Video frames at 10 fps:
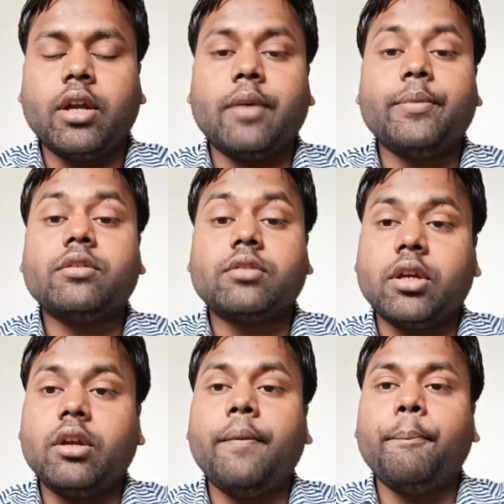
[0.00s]
that have been
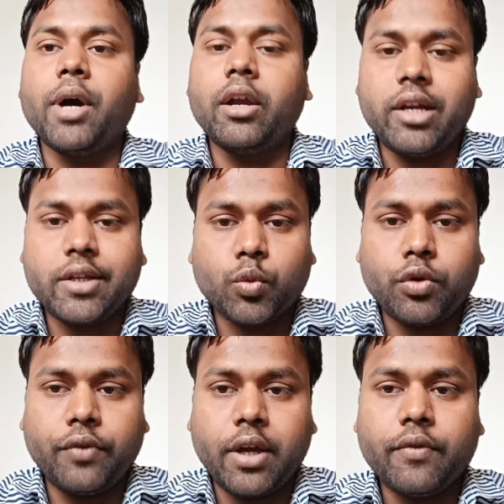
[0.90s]
said by Ind AS
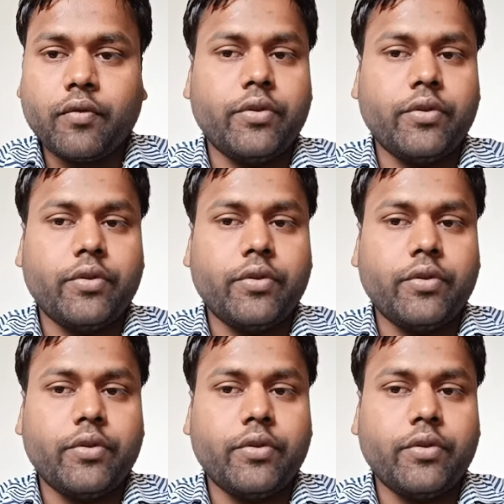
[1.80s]
115.